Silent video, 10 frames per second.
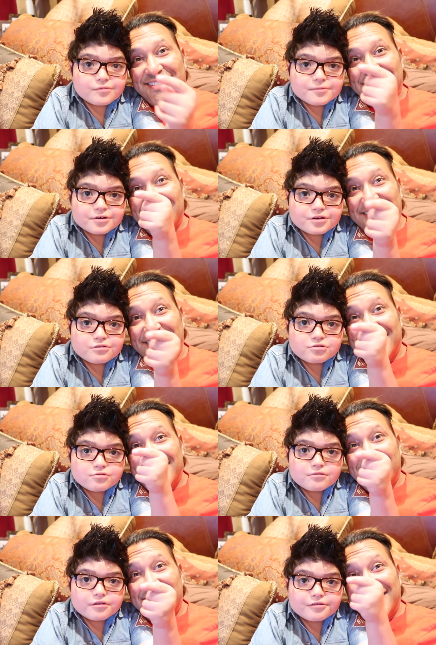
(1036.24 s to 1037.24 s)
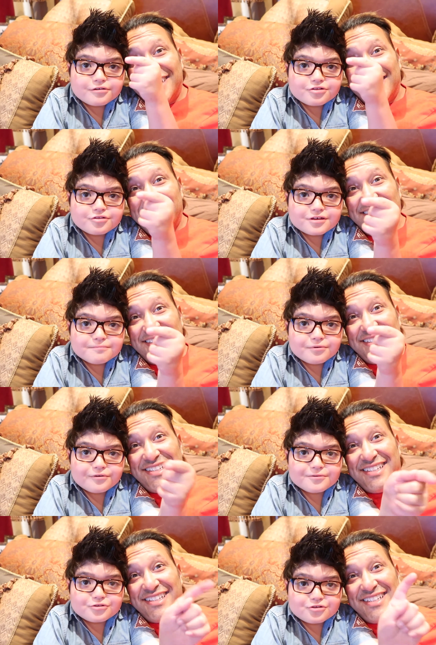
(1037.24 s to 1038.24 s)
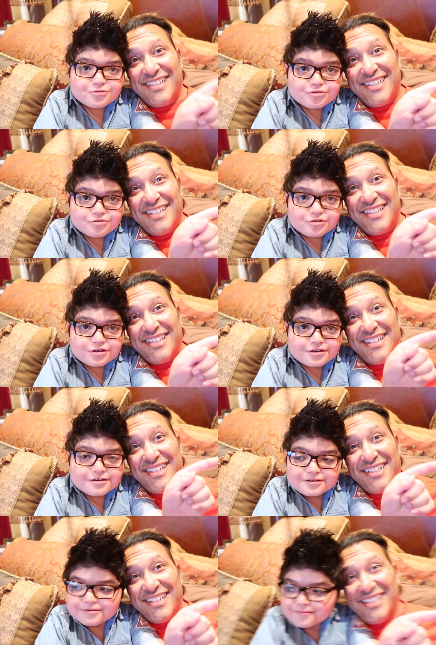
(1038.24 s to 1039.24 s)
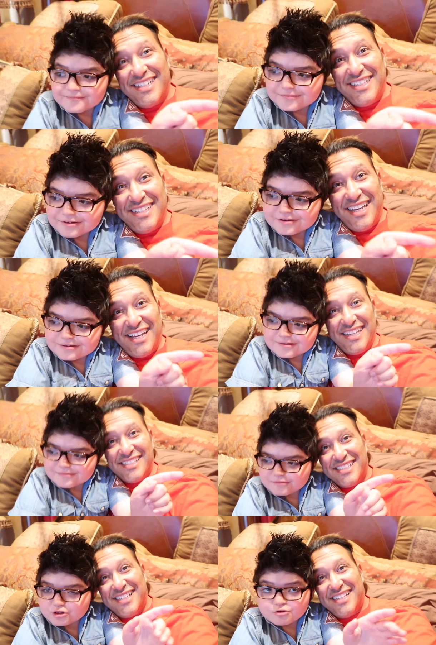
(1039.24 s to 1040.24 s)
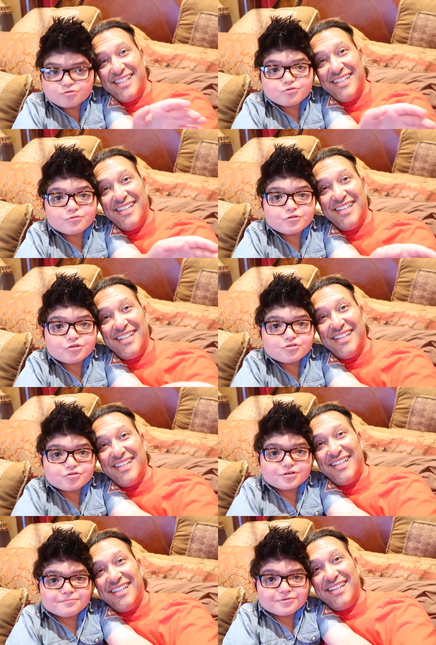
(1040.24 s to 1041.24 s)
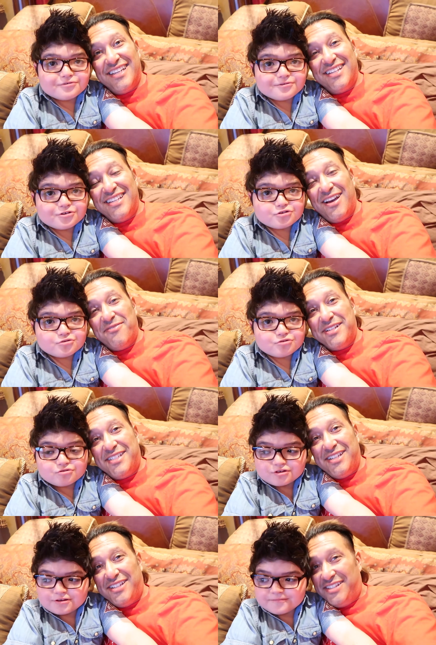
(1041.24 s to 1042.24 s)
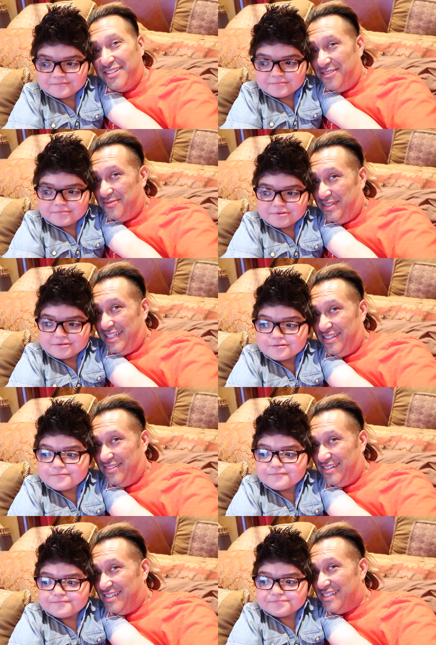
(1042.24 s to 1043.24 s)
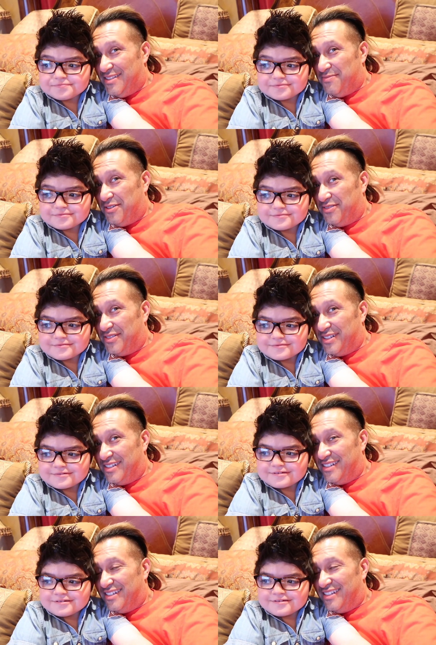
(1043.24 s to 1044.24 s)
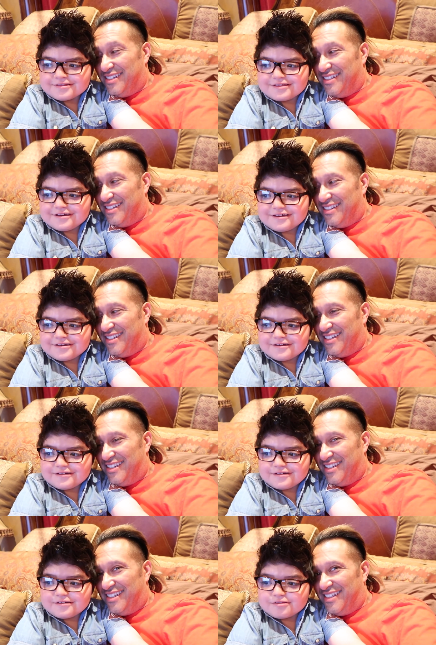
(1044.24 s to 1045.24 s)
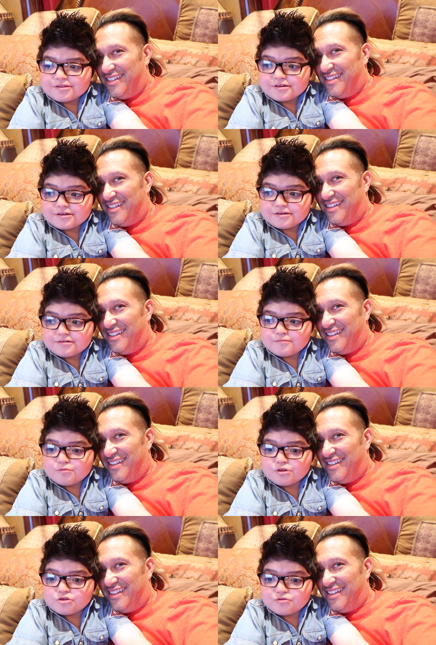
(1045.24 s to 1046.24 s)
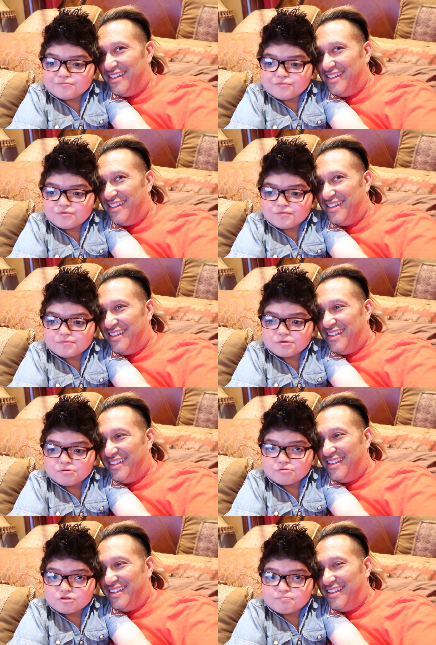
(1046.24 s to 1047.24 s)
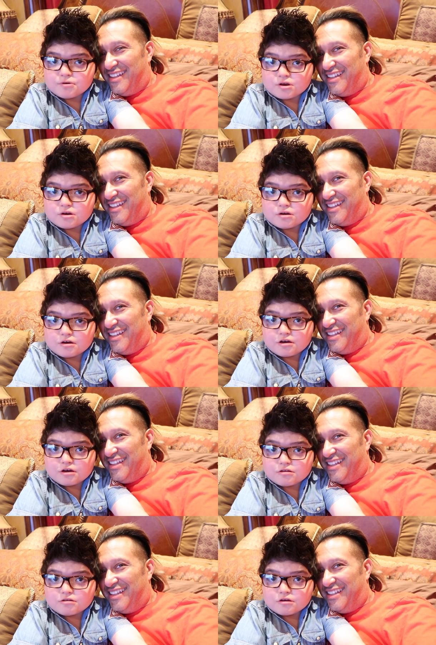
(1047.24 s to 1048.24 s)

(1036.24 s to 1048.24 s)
Speaker 1: what we're going to do on the sleepovers usually. Yes. What do you do on sleepovers Yeah, usually? what
Speaker 2: do you normally do on a sleepover?
Speaker 1: Like, like, watch a movie, spend night,